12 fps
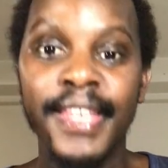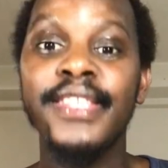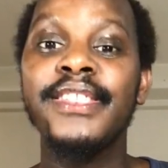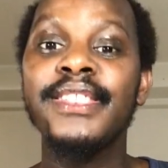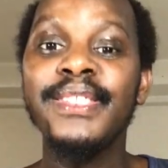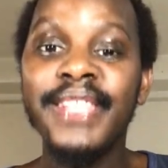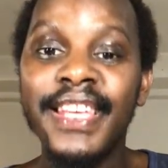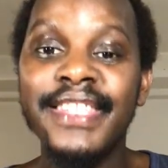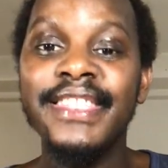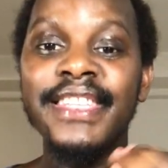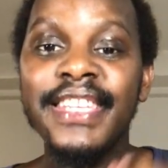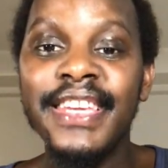
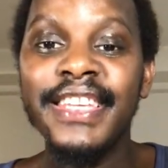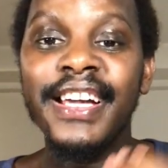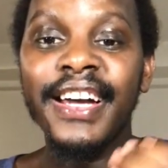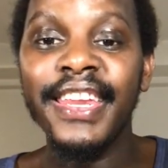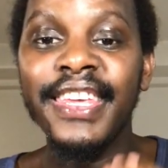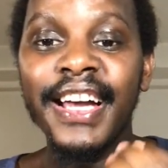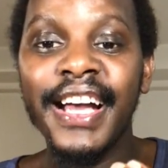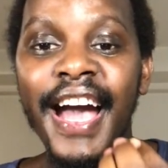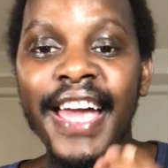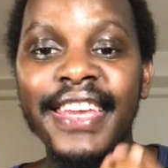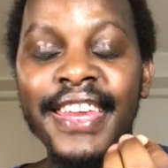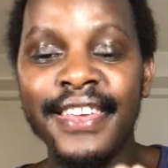Students need career
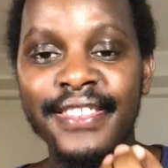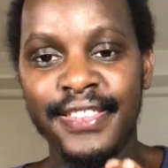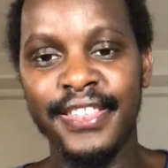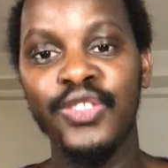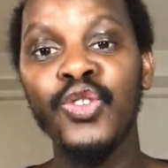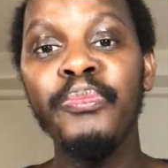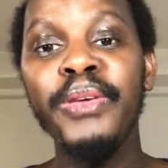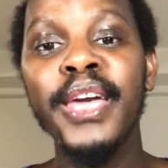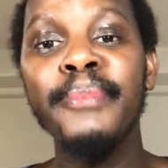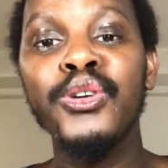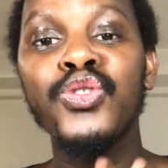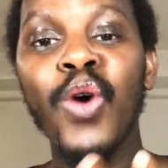guidance to
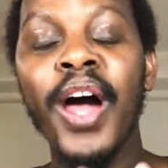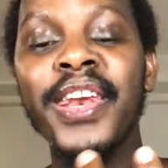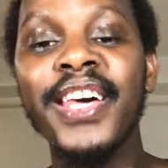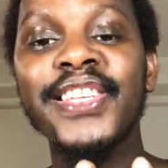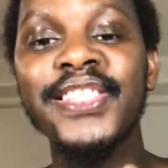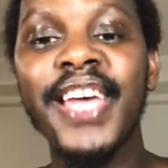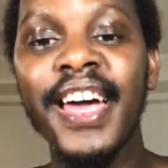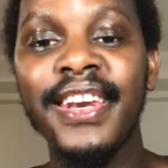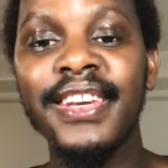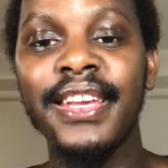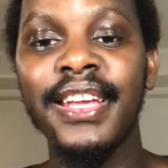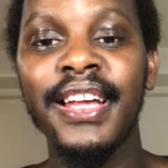be able to
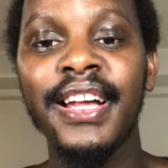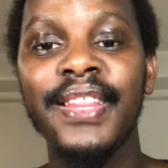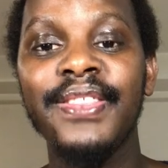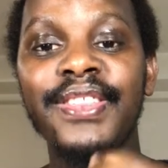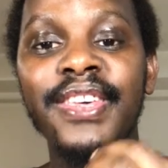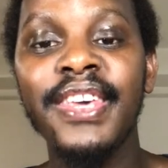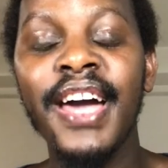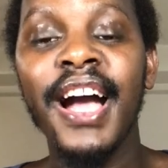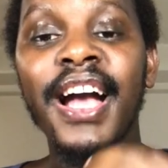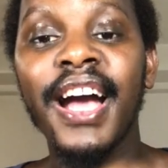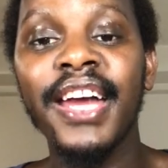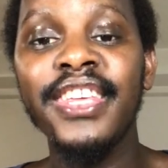understand
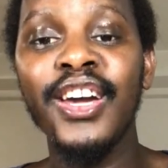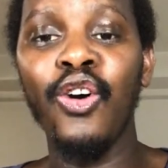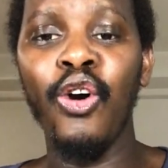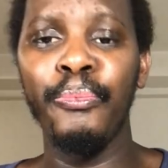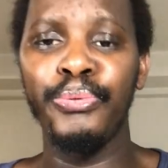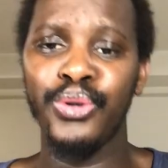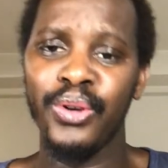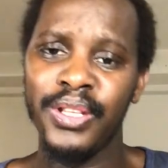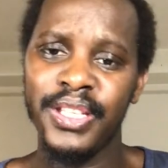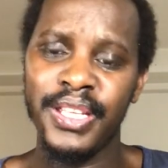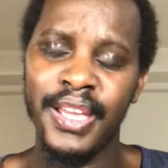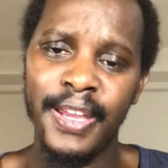their career
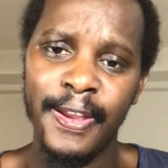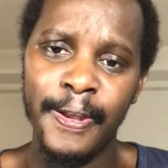options.